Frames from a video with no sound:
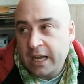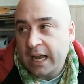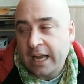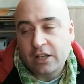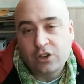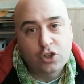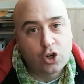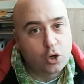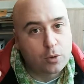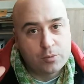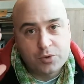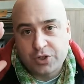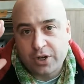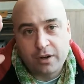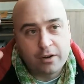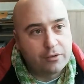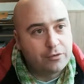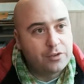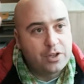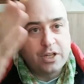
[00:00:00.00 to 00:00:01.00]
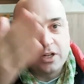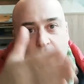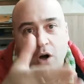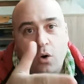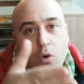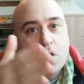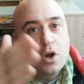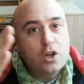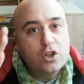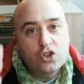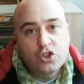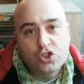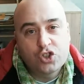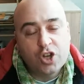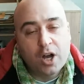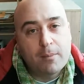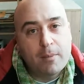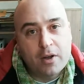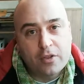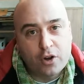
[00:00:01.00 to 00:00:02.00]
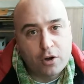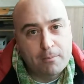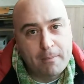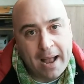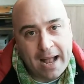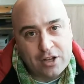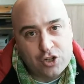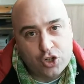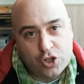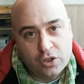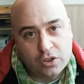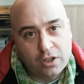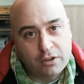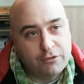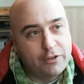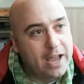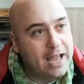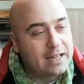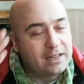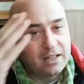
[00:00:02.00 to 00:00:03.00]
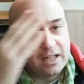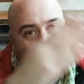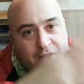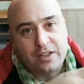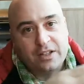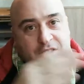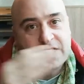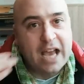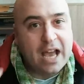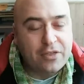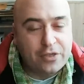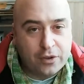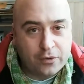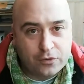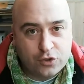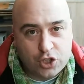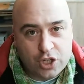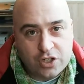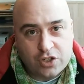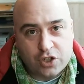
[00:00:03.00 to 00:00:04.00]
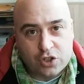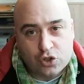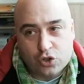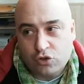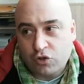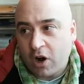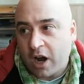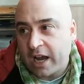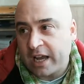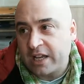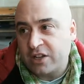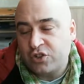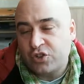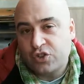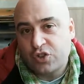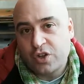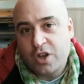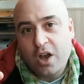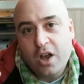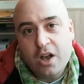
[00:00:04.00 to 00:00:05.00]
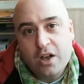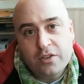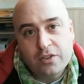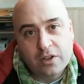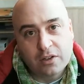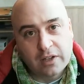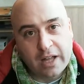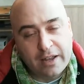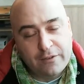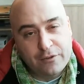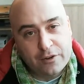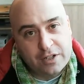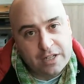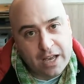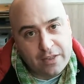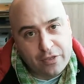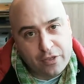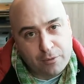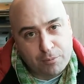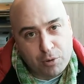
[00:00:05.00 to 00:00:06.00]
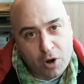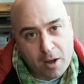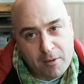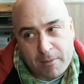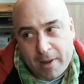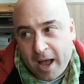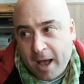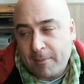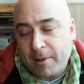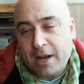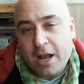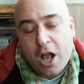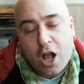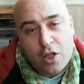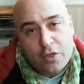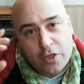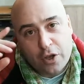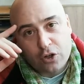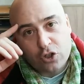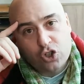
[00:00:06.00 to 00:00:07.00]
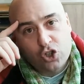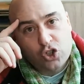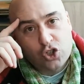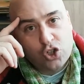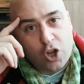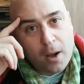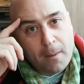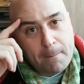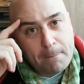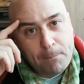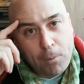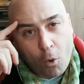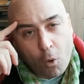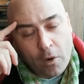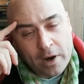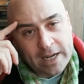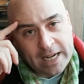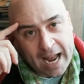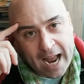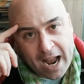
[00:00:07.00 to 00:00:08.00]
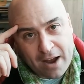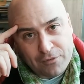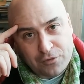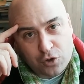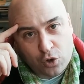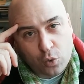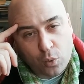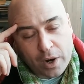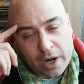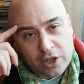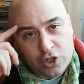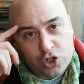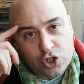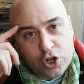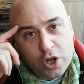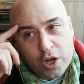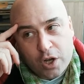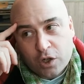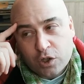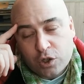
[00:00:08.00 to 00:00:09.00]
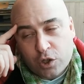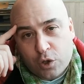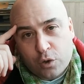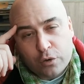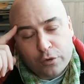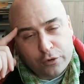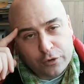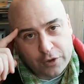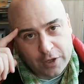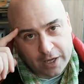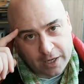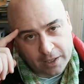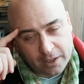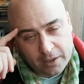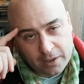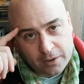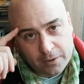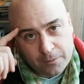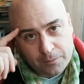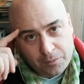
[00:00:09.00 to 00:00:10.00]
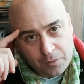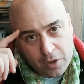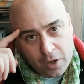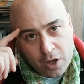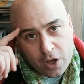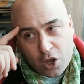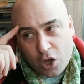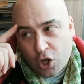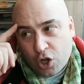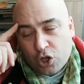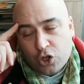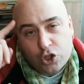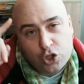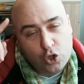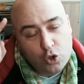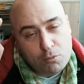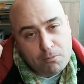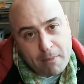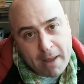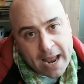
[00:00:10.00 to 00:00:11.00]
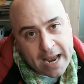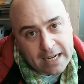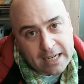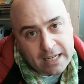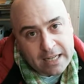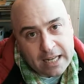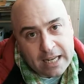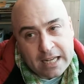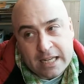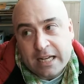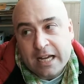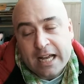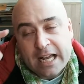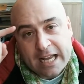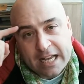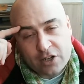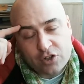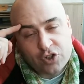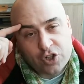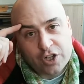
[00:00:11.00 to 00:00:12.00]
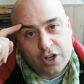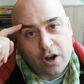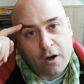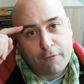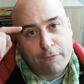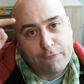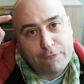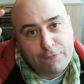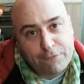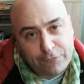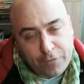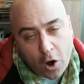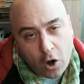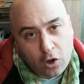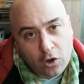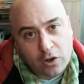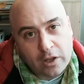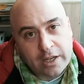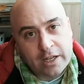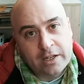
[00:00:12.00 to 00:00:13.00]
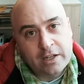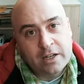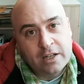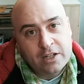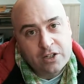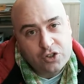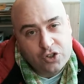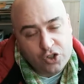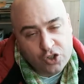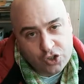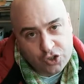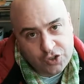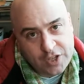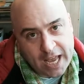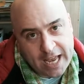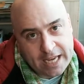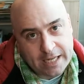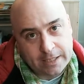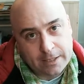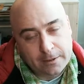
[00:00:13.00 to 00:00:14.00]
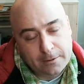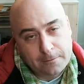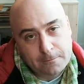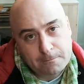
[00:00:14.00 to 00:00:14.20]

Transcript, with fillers: in terms of, you know, some other magical event like the death of Jesus Christ, the life and death of the Prophet Muhammad, there's some point after which you think Humanity is in a fallen state.